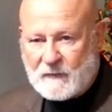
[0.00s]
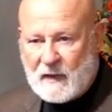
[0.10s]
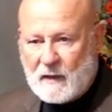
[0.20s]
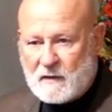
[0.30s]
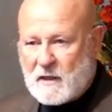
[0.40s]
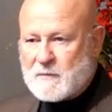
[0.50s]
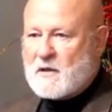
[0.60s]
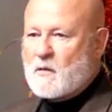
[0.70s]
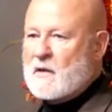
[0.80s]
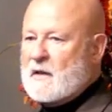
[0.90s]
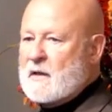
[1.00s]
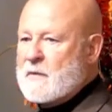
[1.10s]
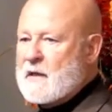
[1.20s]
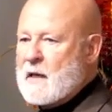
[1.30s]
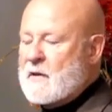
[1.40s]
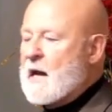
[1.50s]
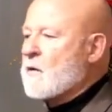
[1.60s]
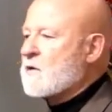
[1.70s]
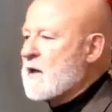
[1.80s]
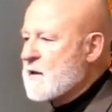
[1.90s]
Subsequently became an
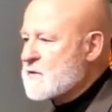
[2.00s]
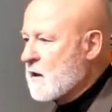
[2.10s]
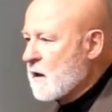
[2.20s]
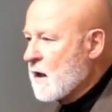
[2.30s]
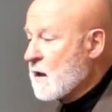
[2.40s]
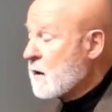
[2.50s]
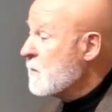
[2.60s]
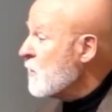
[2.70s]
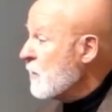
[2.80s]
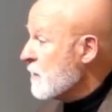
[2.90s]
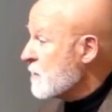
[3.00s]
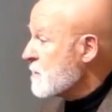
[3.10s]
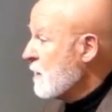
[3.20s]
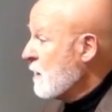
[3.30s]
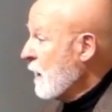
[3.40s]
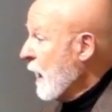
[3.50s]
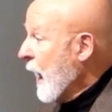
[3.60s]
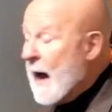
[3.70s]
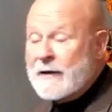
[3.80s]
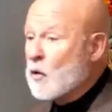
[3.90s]
outcast in a lot of communities.
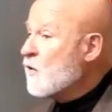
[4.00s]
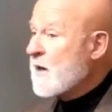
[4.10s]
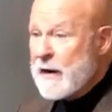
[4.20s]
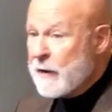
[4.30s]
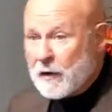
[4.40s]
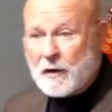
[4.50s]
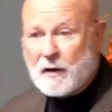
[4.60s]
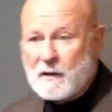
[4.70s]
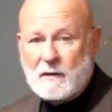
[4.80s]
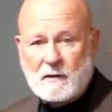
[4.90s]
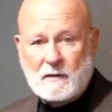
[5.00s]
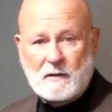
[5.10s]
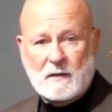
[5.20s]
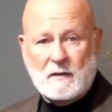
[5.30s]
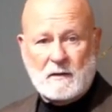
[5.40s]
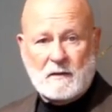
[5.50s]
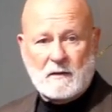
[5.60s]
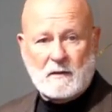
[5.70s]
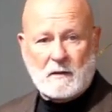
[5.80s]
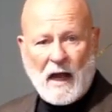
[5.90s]
I don't care.
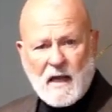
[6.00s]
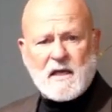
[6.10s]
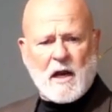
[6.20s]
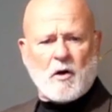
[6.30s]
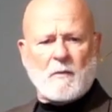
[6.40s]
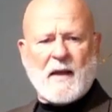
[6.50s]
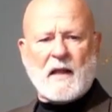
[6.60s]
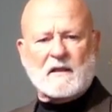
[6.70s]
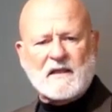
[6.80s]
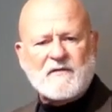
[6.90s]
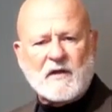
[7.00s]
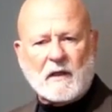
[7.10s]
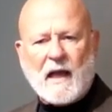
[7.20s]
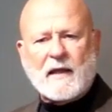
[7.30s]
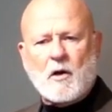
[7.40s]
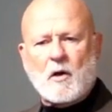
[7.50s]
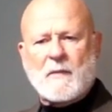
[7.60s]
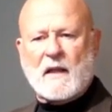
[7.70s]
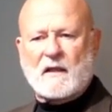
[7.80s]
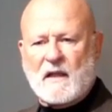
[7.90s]
I care about living. I care
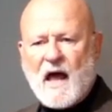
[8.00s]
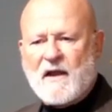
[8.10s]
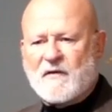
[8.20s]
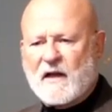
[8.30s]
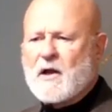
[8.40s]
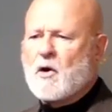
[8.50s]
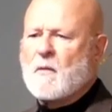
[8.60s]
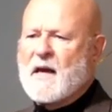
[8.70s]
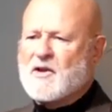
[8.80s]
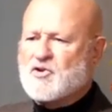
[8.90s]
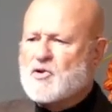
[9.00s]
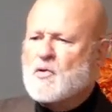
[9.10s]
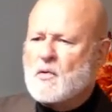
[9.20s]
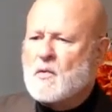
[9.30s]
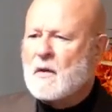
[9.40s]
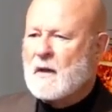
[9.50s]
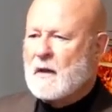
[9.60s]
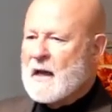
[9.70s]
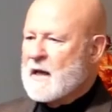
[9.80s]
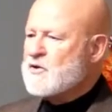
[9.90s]
about life. I care about you
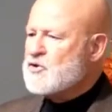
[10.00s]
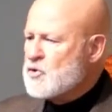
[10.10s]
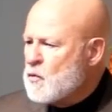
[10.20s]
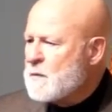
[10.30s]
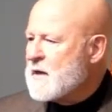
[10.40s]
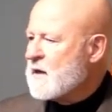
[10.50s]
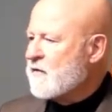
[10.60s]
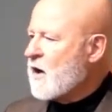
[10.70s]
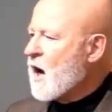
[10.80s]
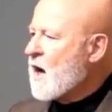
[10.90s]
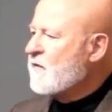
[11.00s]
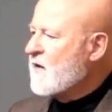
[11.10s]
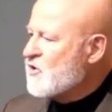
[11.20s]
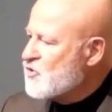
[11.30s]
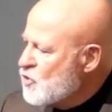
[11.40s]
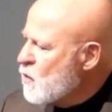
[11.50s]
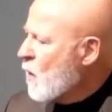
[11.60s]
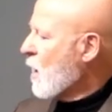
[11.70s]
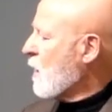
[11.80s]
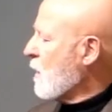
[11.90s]
and you being the God that you
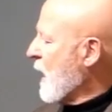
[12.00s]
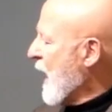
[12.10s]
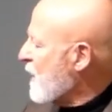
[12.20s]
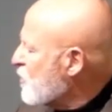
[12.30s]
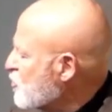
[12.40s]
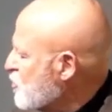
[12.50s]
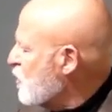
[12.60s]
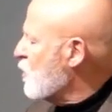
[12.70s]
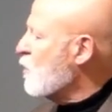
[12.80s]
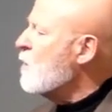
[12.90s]
are as you,